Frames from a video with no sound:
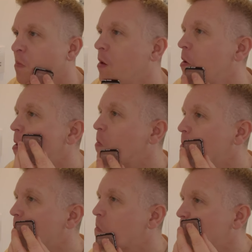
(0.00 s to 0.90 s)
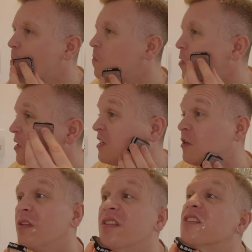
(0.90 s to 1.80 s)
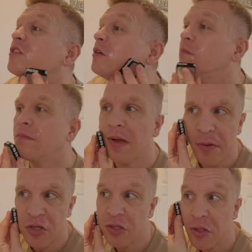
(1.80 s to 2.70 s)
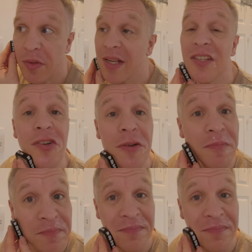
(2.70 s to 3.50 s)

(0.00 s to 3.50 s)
Um, but I didn't do it this time. Maybe I should do it next time.